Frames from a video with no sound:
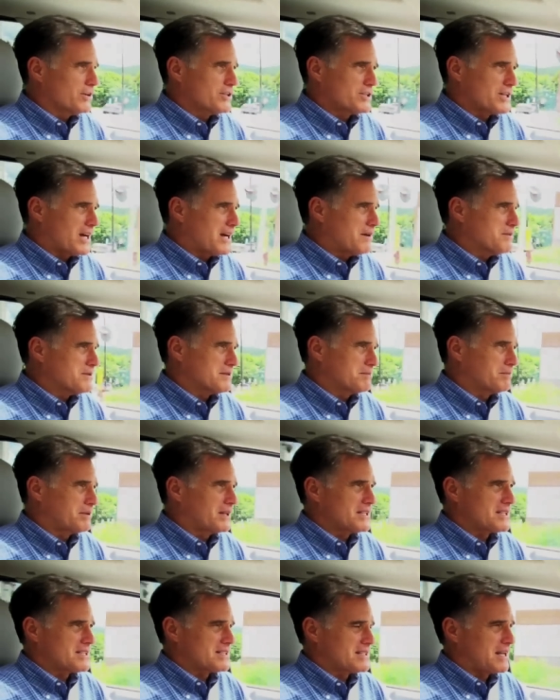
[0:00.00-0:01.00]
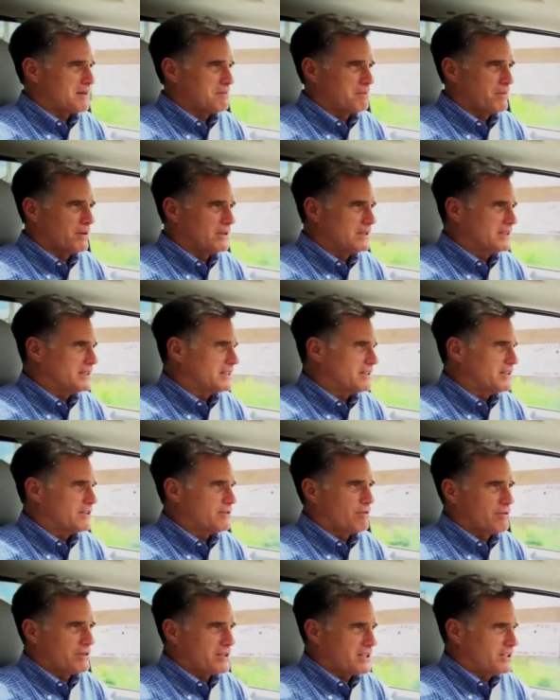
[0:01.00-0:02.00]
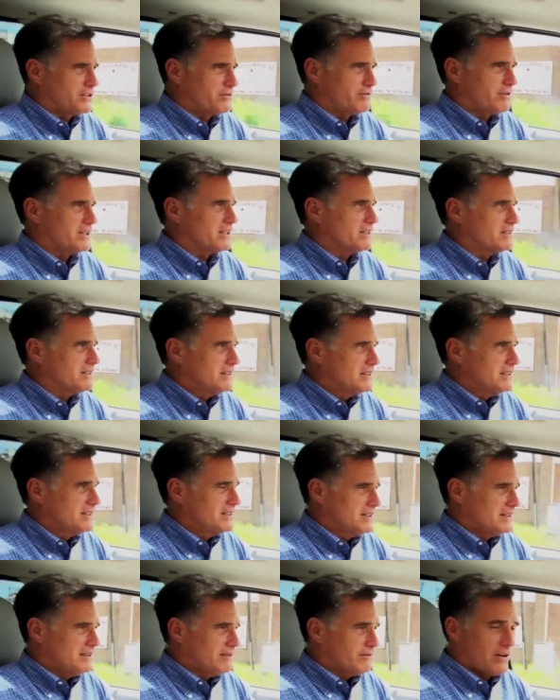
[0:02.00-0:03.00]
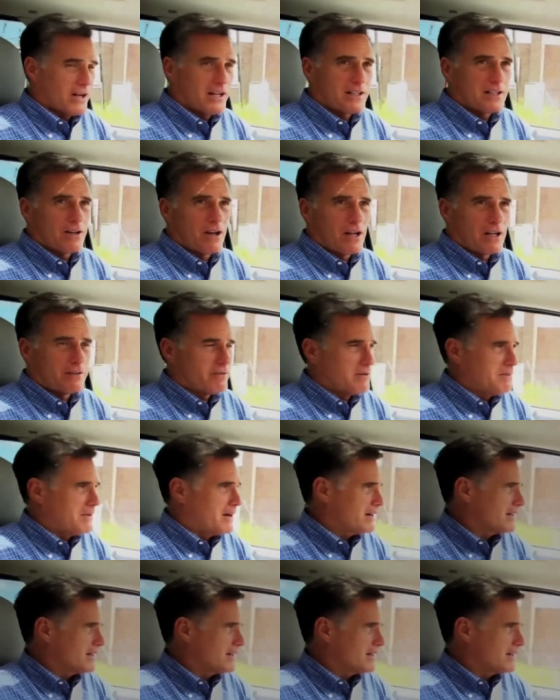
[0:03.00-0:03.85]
pork chops and beans and put in the freezer and uh, it rotted after a